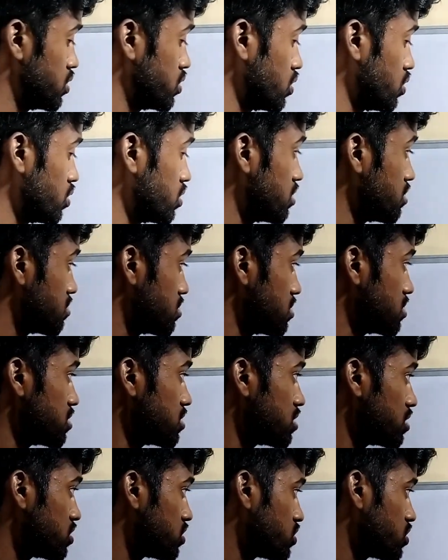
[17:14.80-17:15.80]
So this
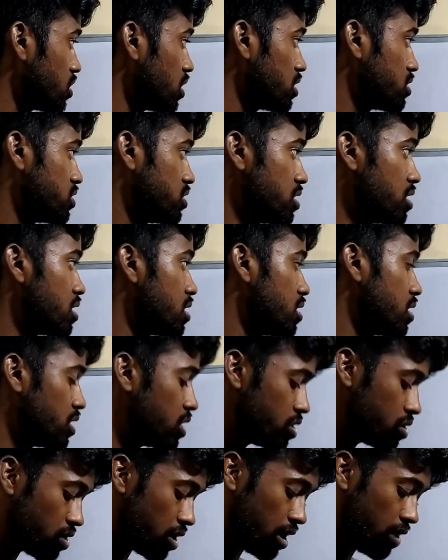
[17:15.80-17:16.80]
is the structure.
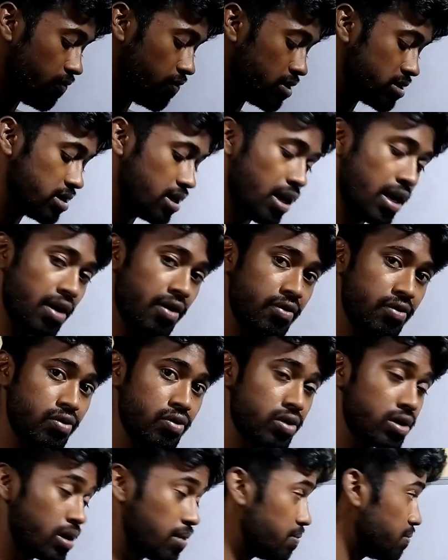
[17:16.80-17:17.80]
You always
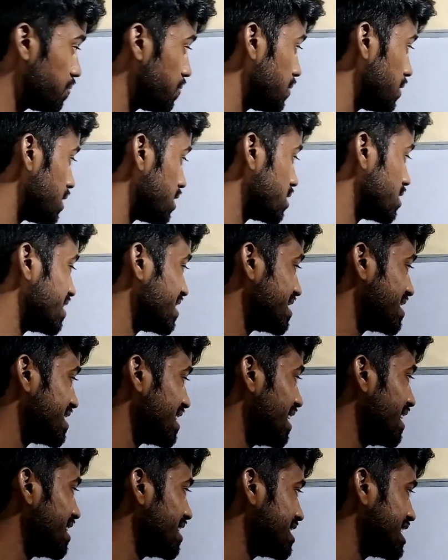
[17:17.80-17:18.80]
have to compare
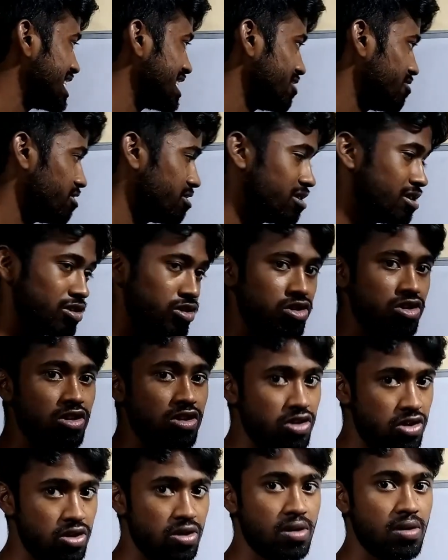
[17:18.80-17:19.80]
these sentences with the
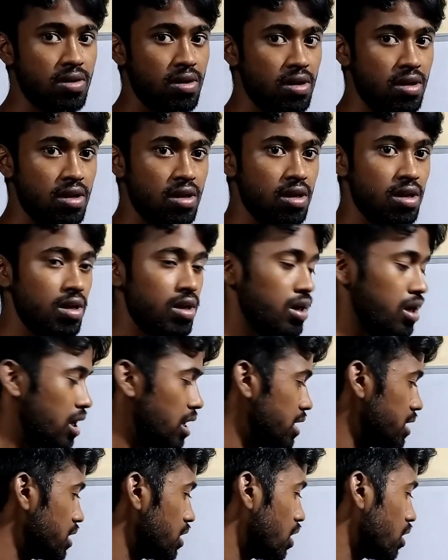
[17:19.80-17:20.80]
structure,
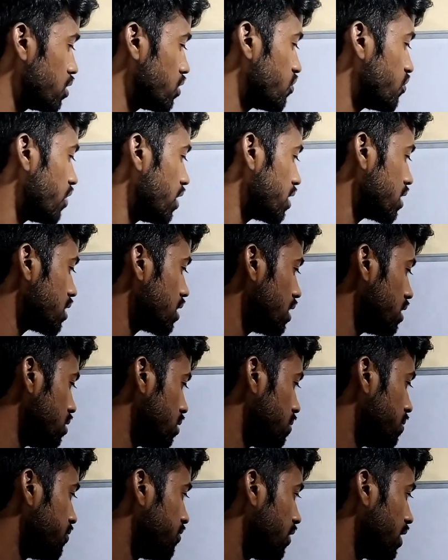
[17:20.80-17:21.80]
and you have to find
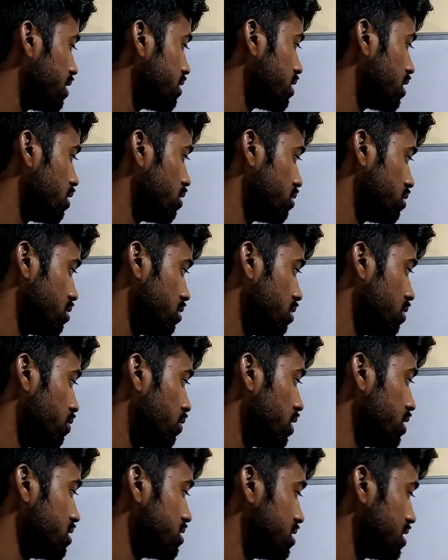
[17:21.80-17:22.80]
out
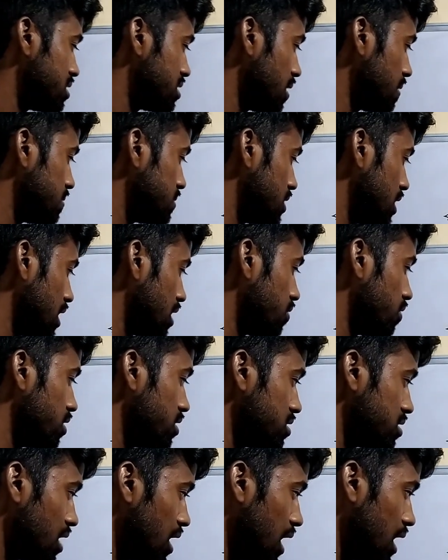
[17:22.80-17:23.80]
what is the subject,
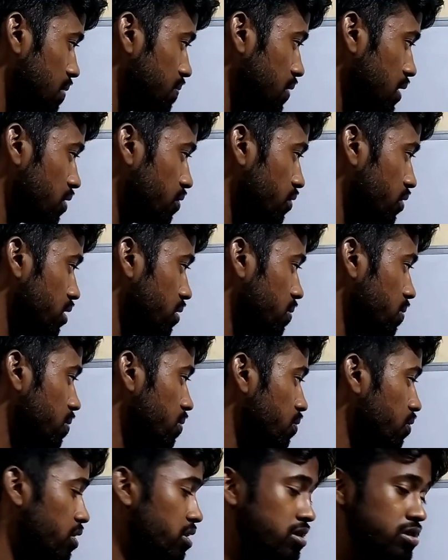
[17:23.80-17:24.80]
what is the helping
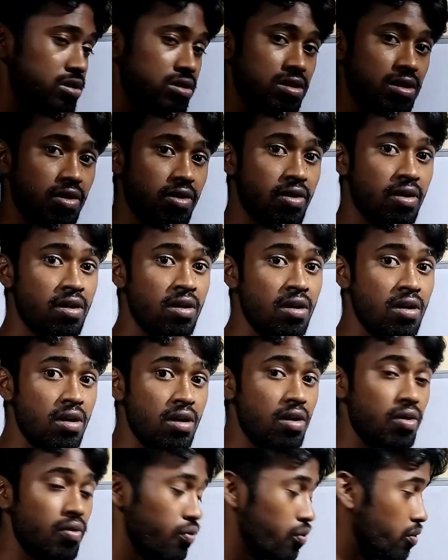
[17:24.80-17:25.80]
verb, what is the
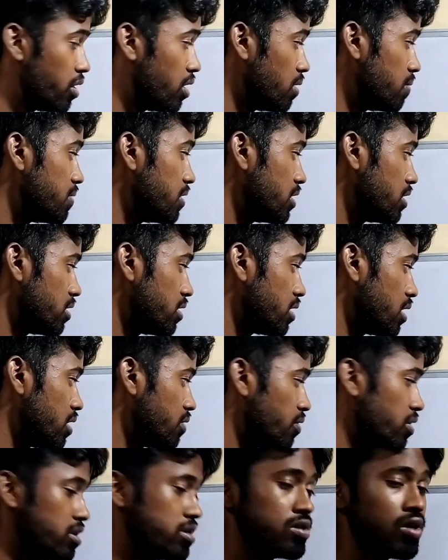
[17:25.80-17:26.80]
verb here,
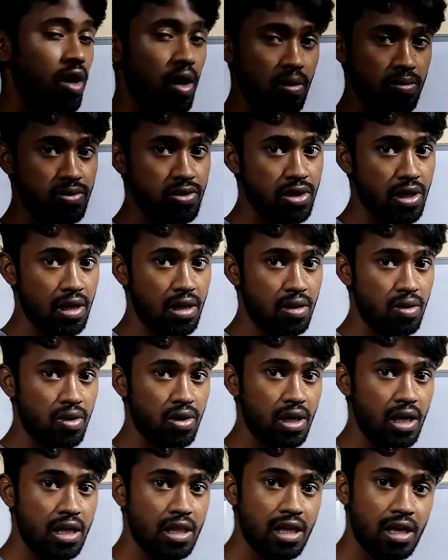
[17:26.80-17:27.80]
and what is the object.
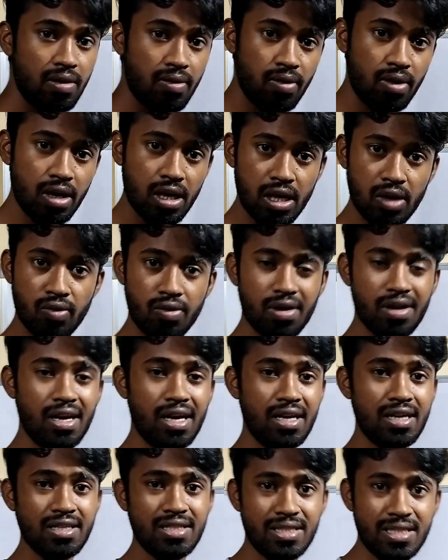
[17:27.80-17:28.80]
Okay, then only you
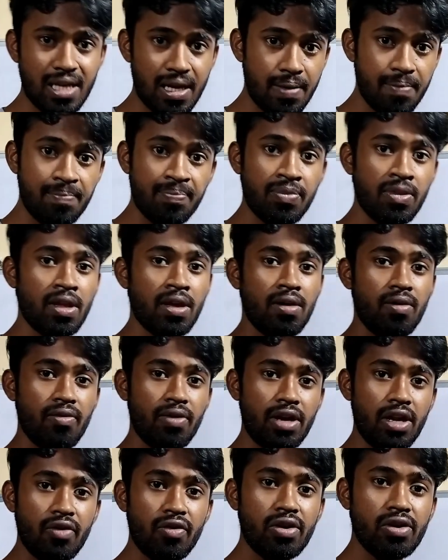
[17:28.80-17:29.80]
can understand.
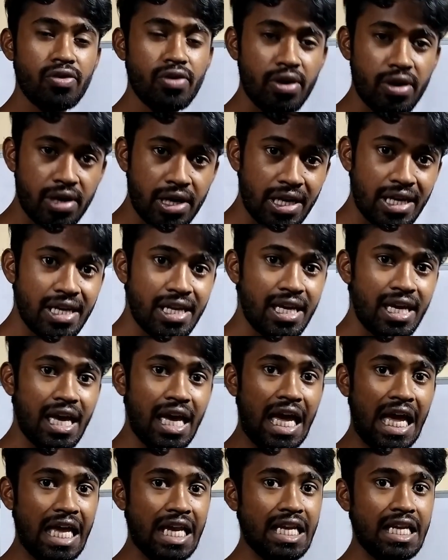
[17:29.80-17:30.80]
Whenever you are
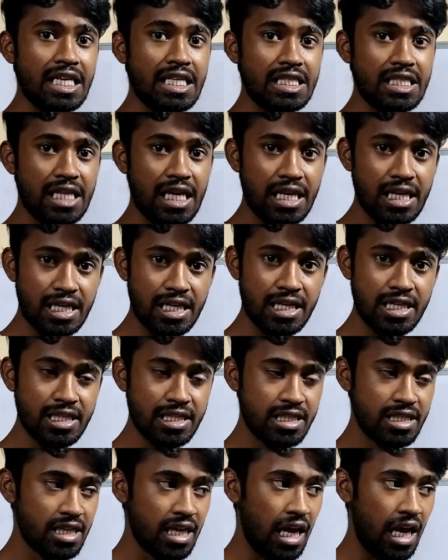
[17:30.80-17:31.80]
reading any
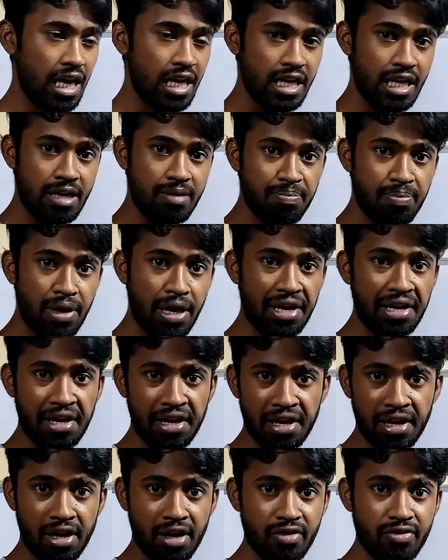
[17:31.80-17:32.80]
sentence, any
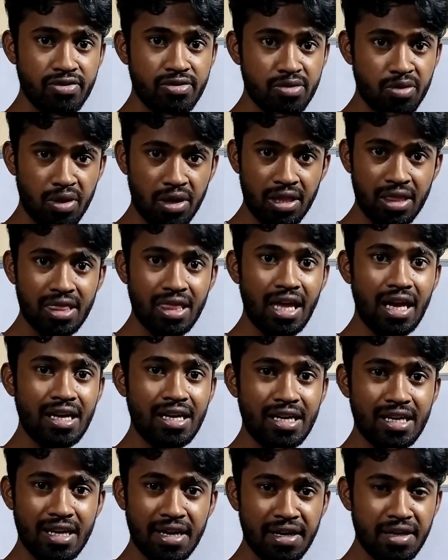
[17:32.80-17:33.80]
paragraph, so in
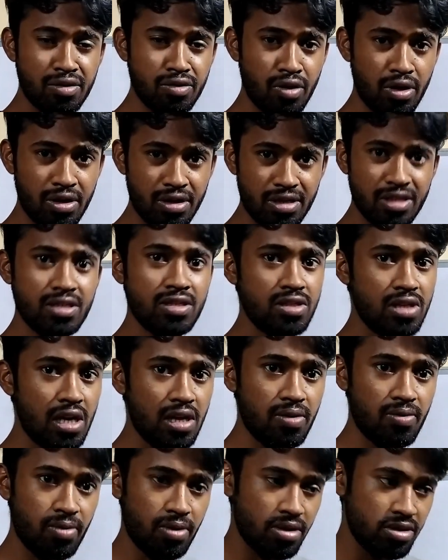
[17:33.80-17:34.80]
that try to
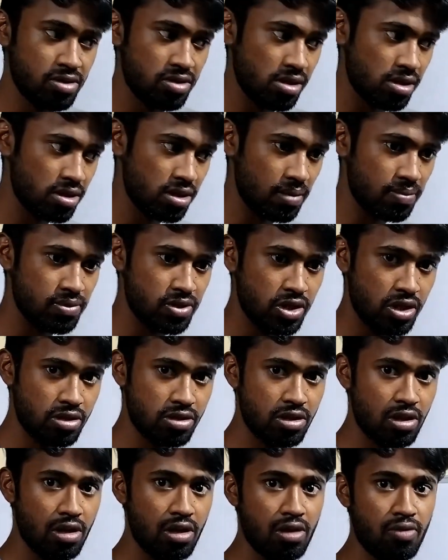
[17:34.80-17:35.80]
understand what is the
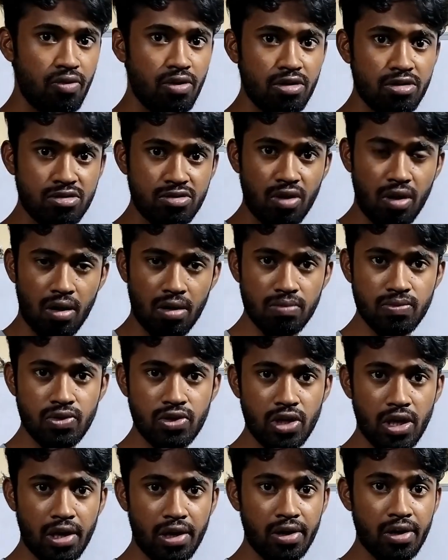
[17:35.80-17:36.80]
subject there, what is the
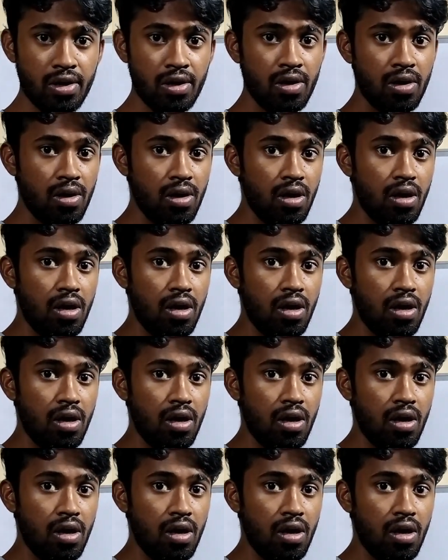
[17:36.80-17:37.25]
object,